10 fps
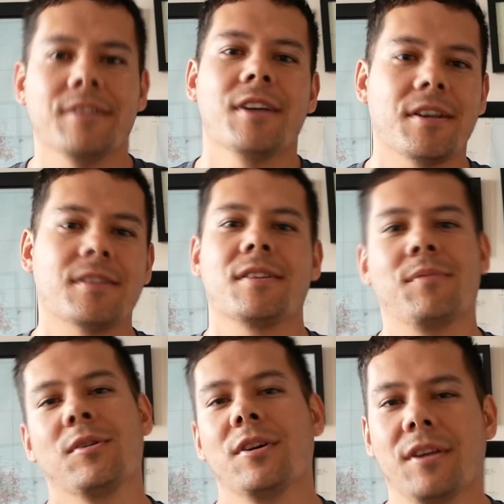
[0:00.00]
and yes,
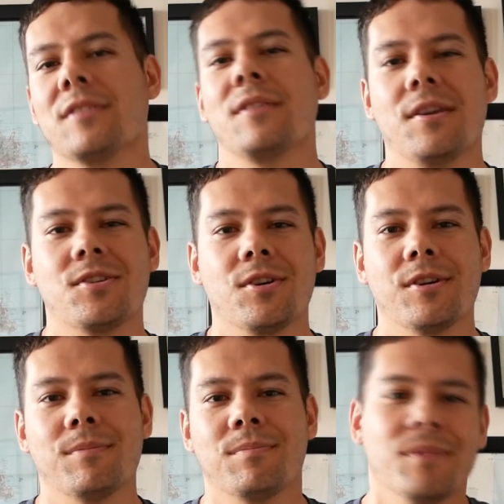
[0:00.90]
I'm wearing yesterday's
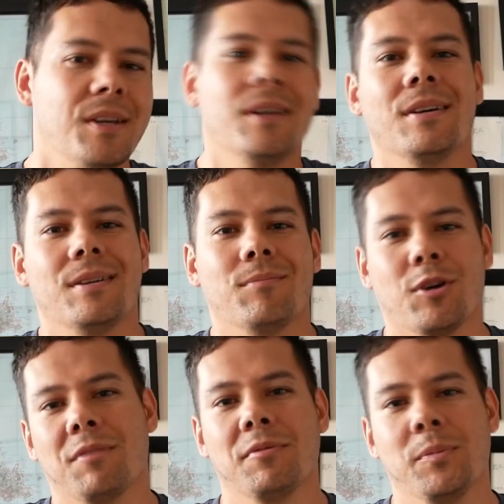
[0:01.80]
shirt,
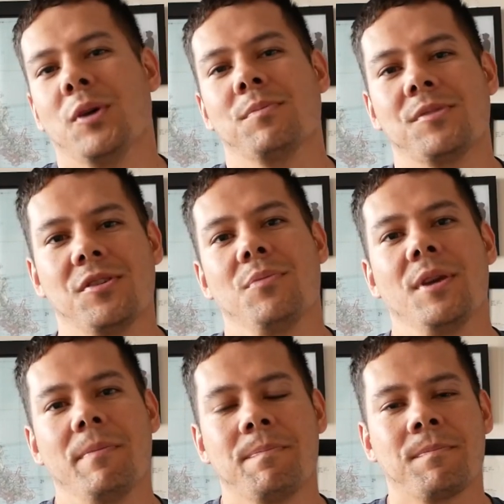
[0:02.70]
working from home, sue
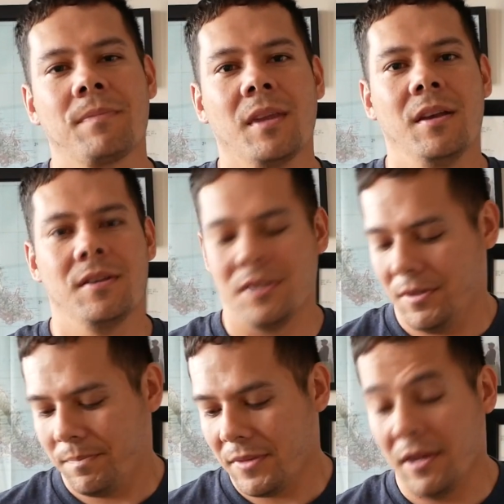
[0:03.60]
me.
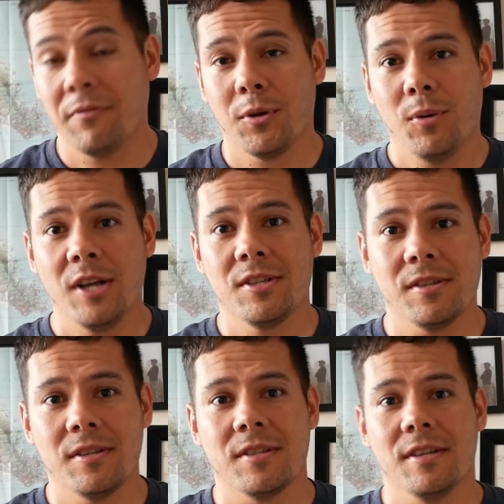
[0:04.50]
So, if you're
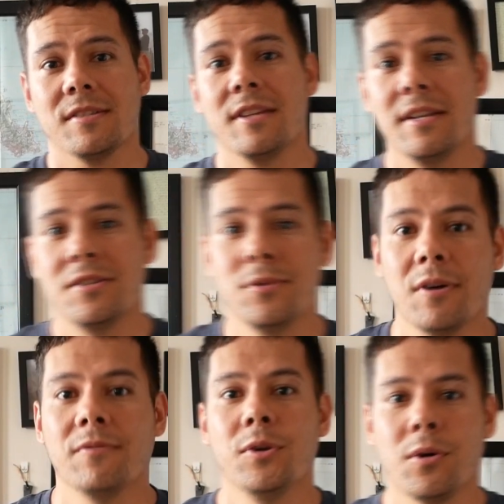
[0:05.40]
watching this, it's day
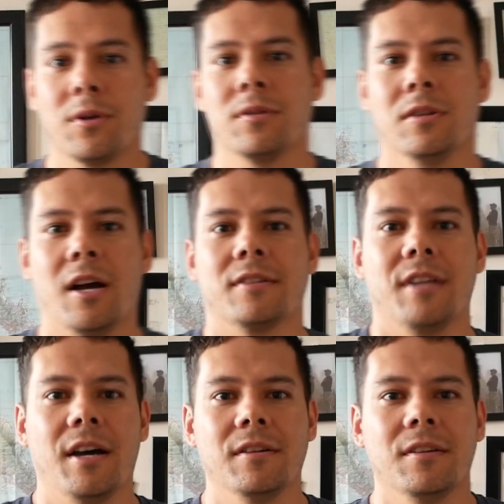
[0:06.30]
2 of your
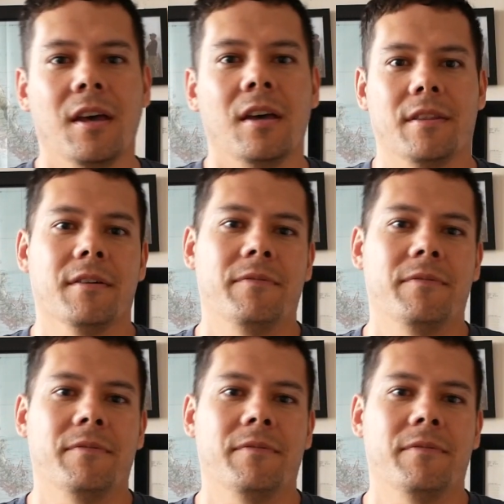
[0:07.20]
lockdown. The